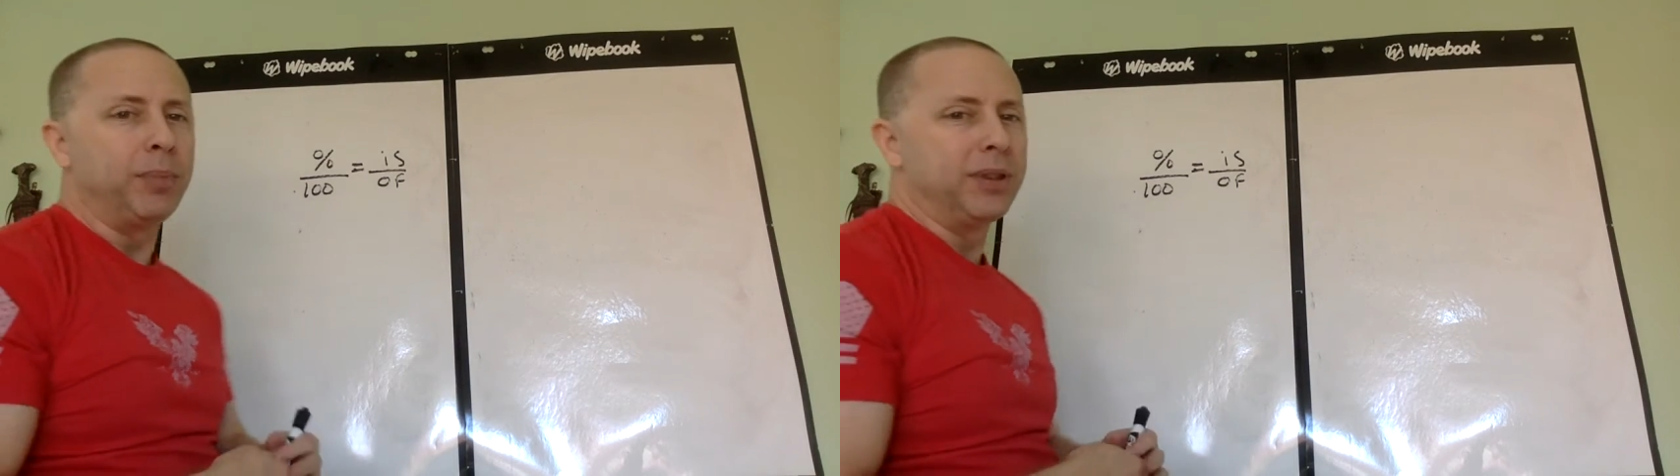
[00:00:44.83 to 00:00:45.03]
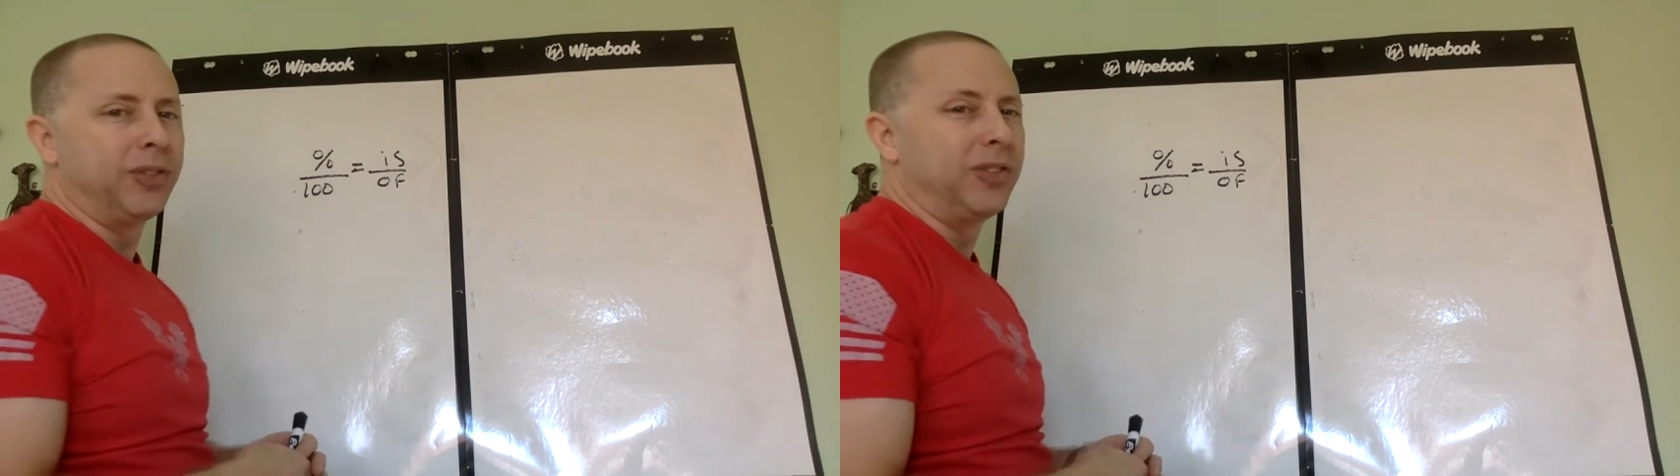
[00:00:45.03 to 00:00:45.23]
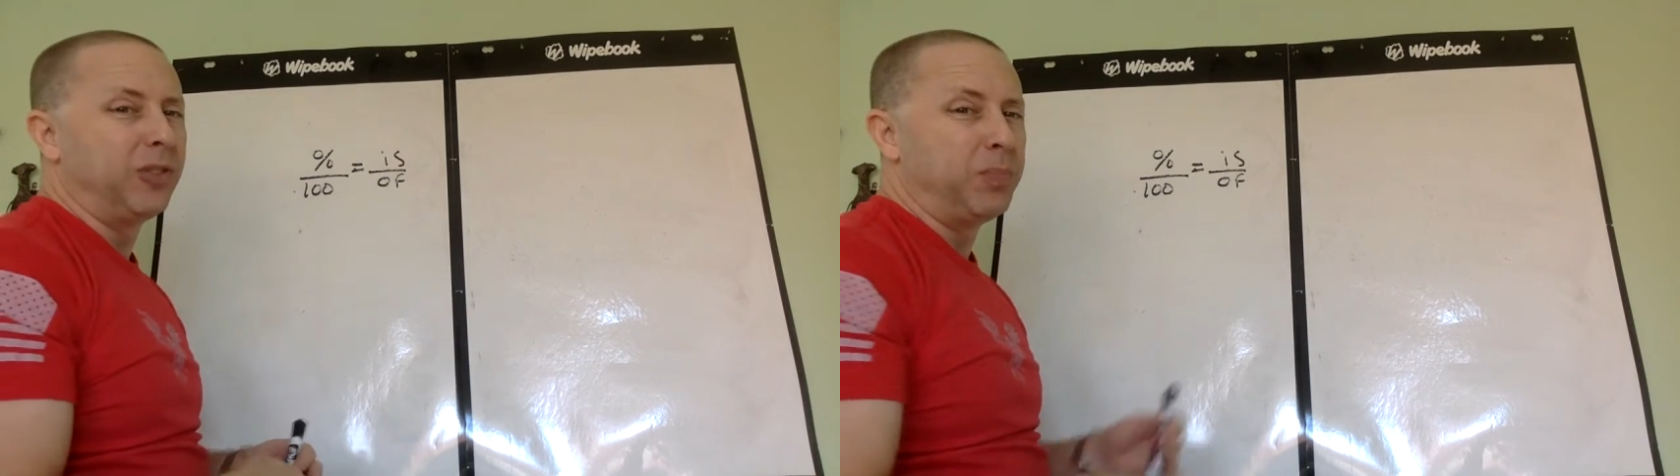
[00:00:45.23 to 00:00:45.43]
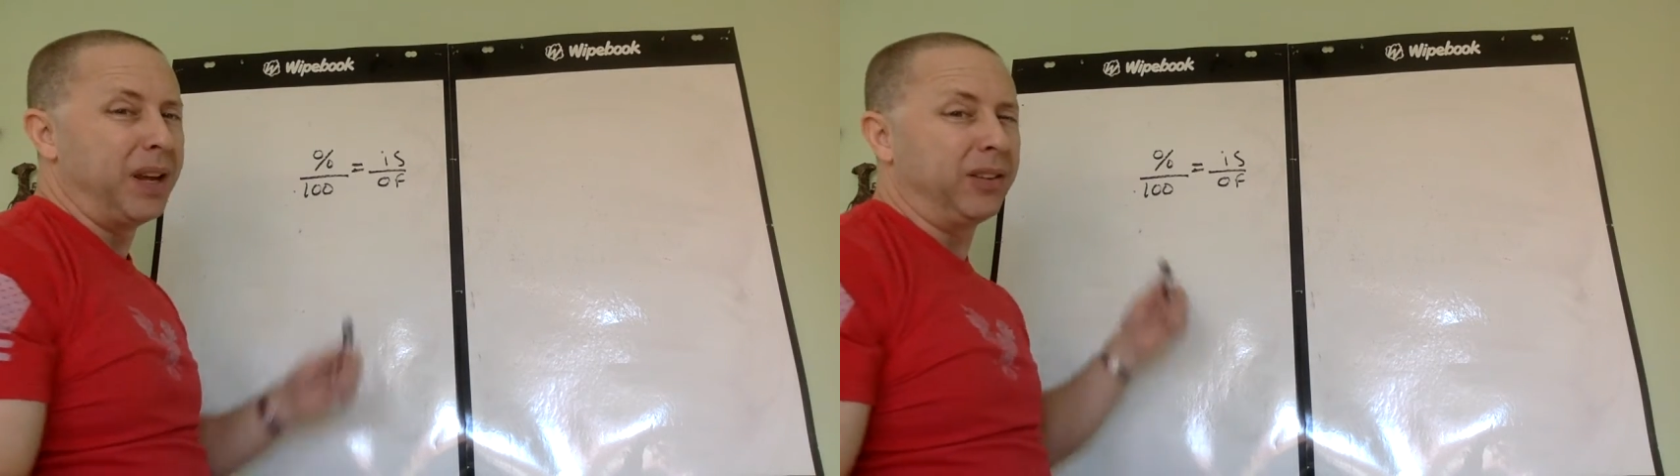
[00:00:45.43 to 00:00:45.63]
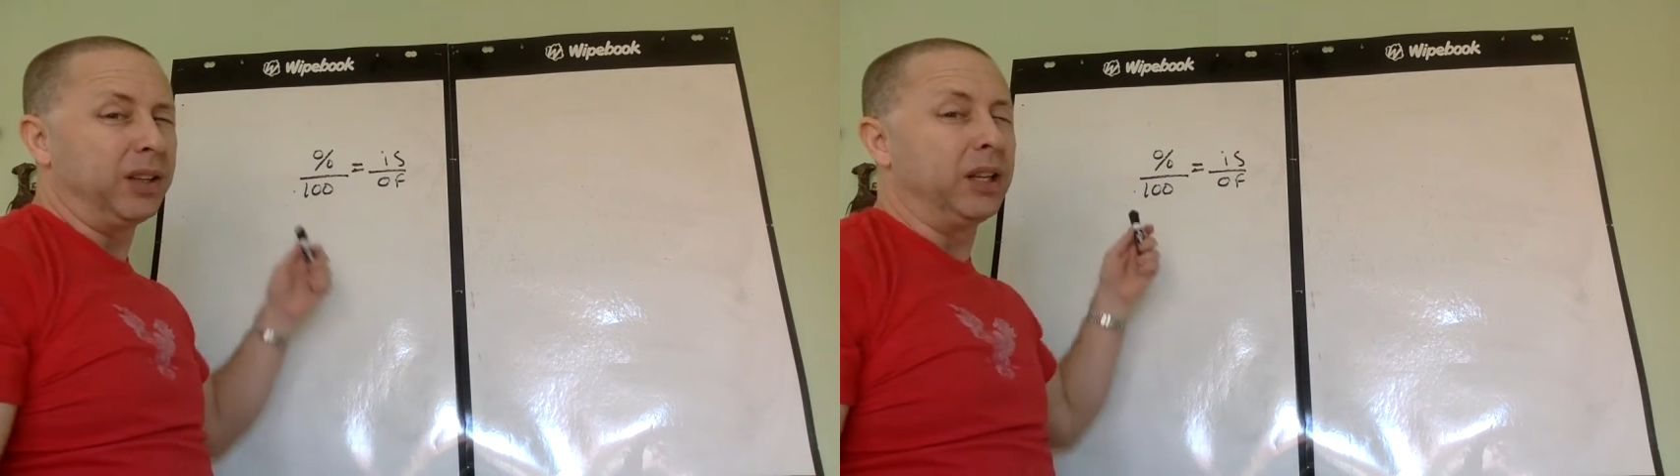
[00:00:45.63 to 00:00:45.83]
but this just
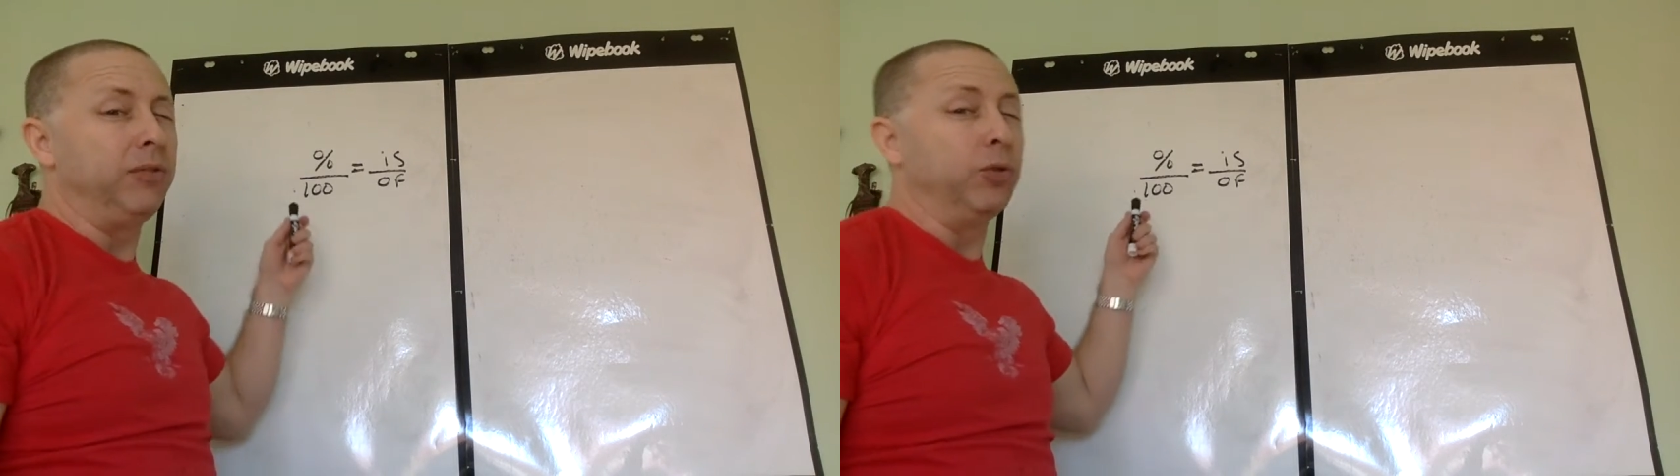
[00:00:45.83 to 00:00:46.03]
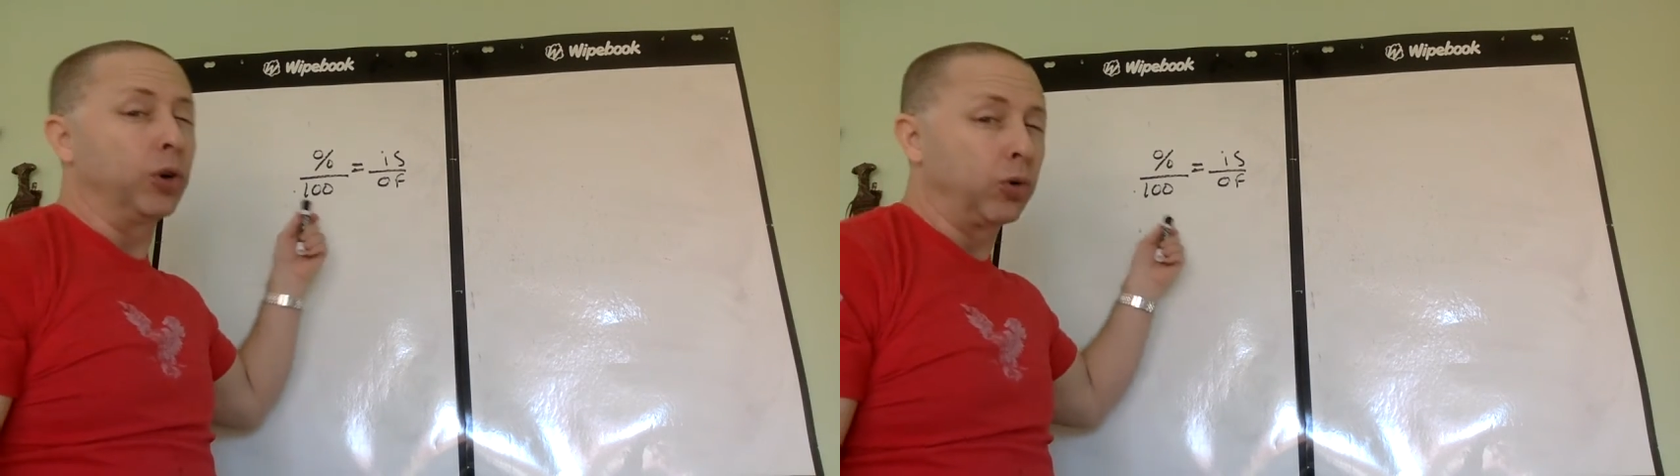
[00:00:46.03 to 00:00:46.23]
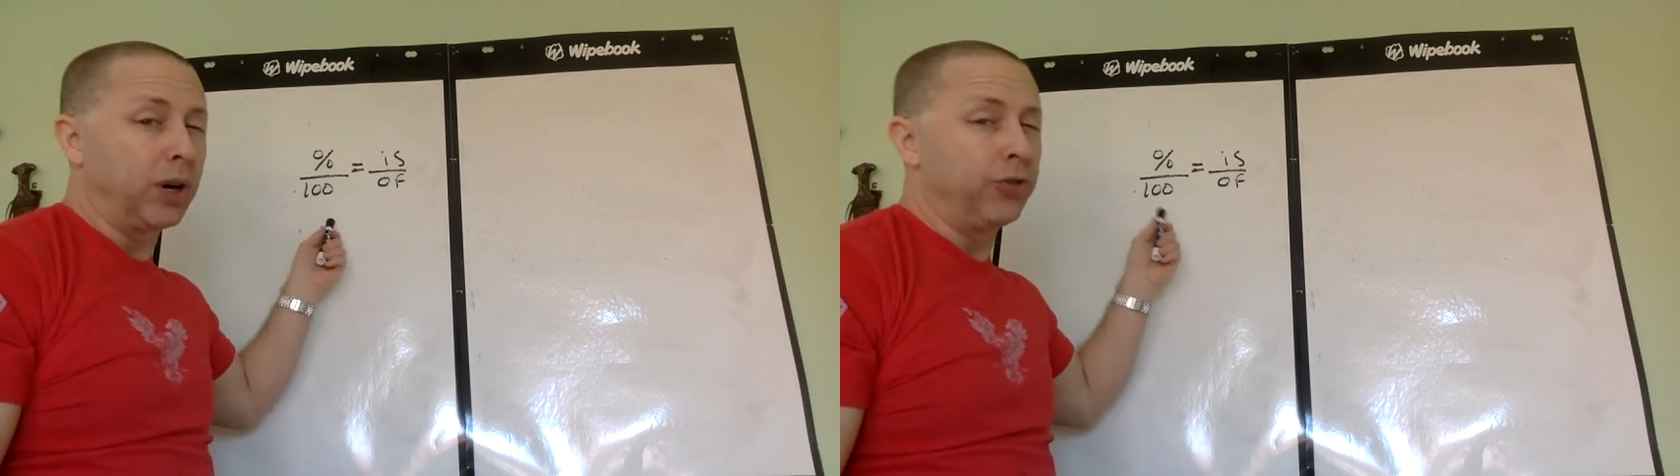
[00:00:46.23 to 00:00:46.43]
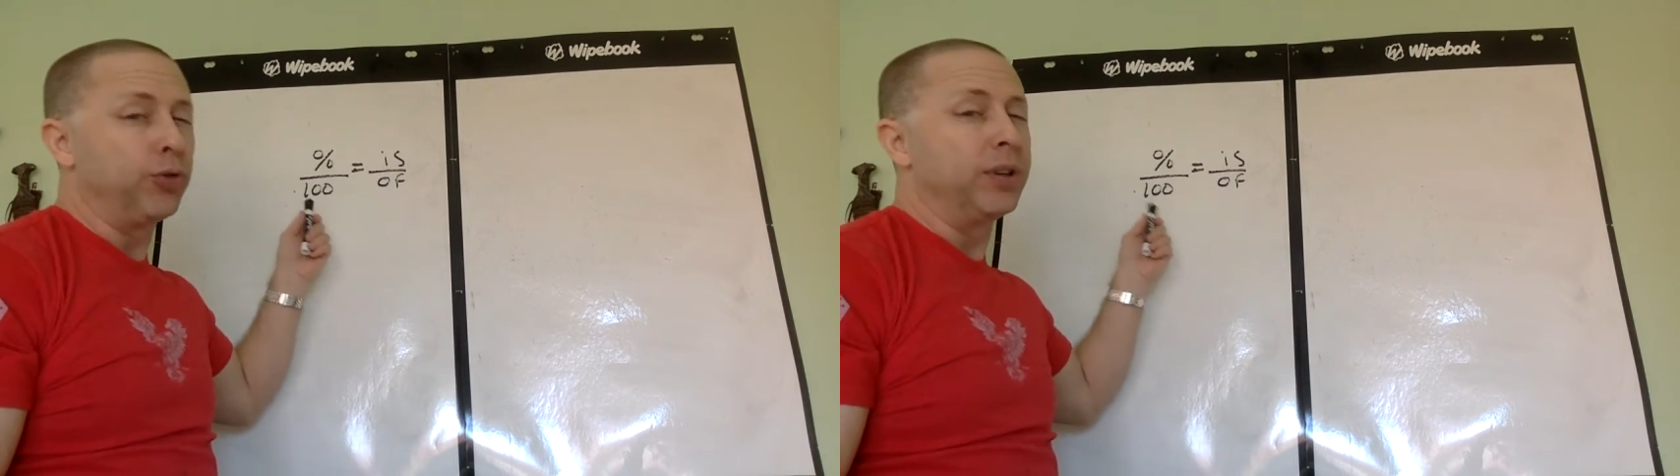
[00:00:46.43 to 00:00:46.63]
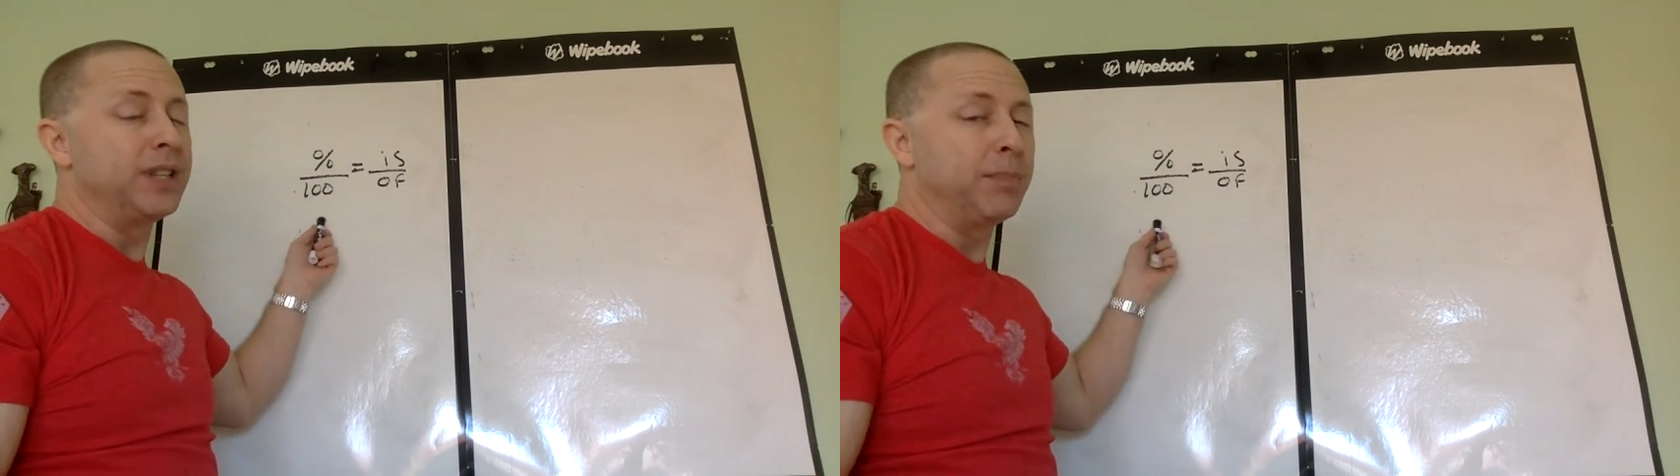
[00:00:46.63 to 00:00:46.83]
basically gives you a crutch
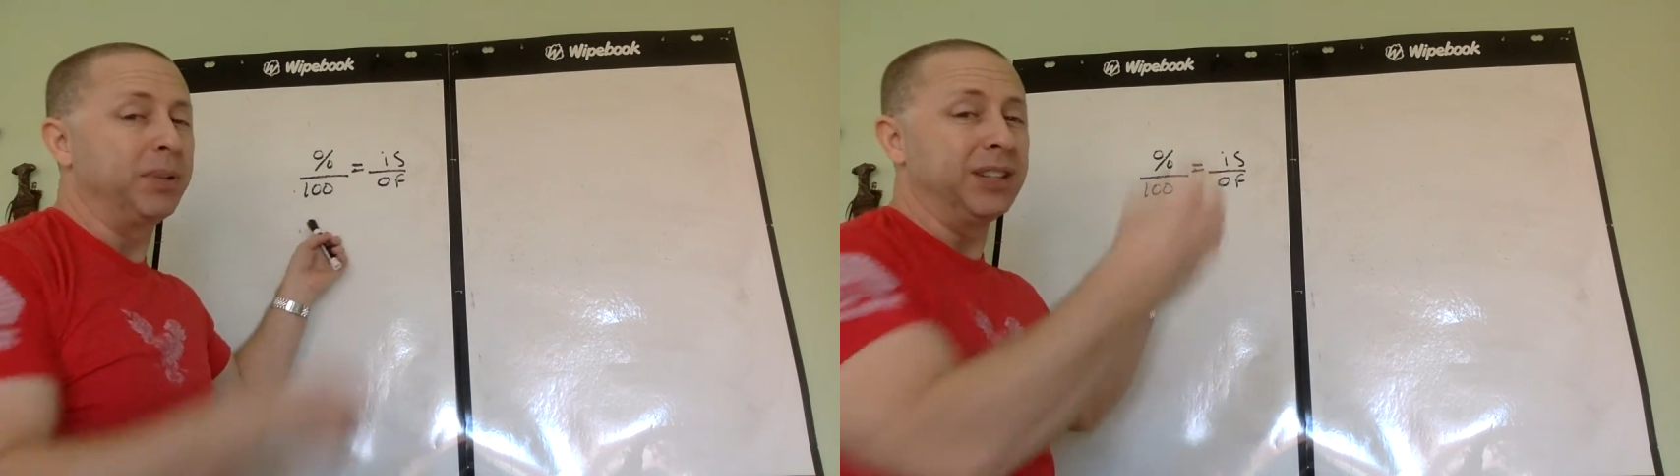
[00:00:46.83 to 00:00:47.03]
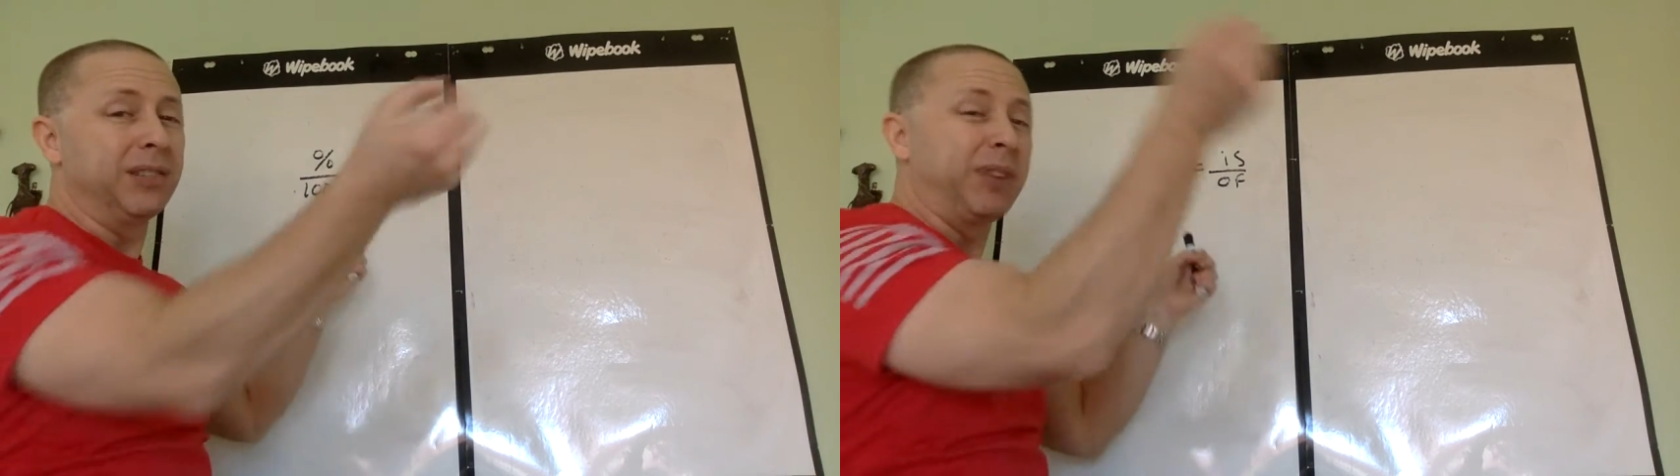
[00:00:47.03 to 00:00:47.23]
or a template to